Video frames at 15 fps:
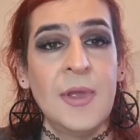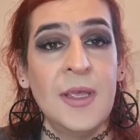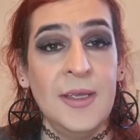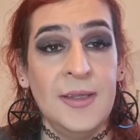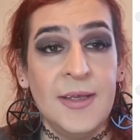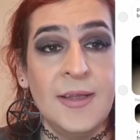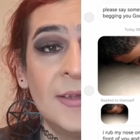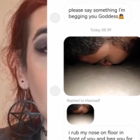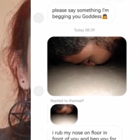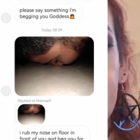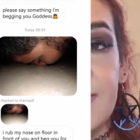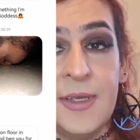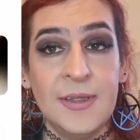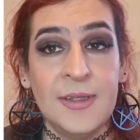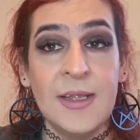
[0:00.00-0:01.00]
He did.
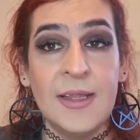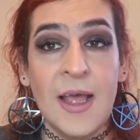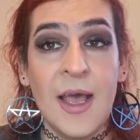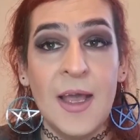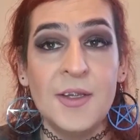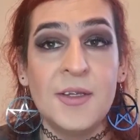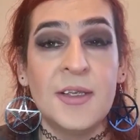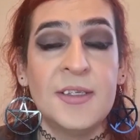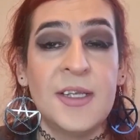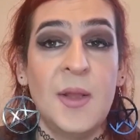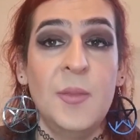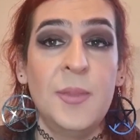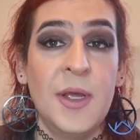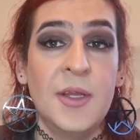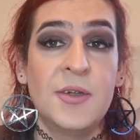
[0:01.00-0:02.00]
He did actually send
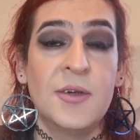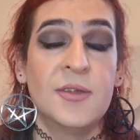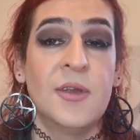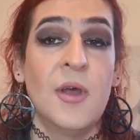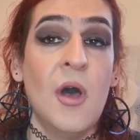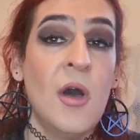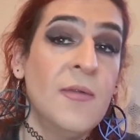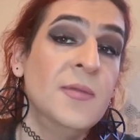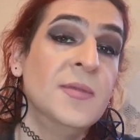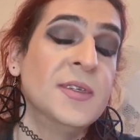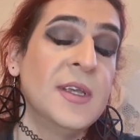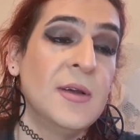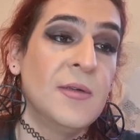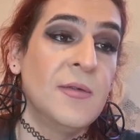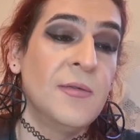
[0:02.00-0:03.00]
pictures of
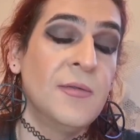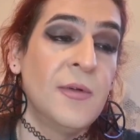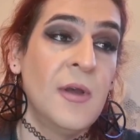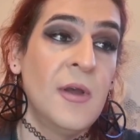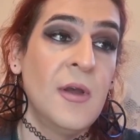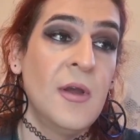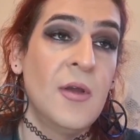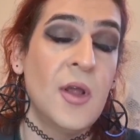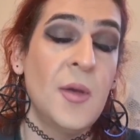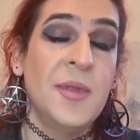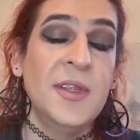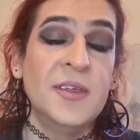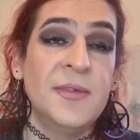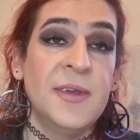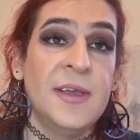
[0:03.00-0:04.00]
himself rubbing
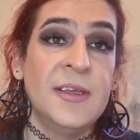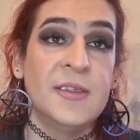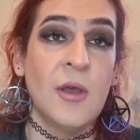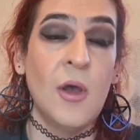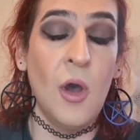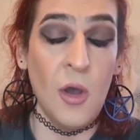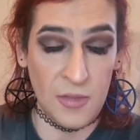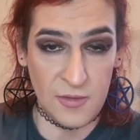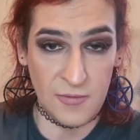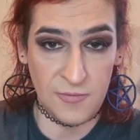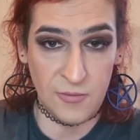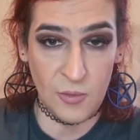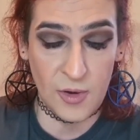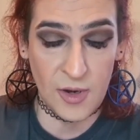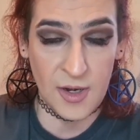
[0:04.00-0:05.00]
his face on the floor.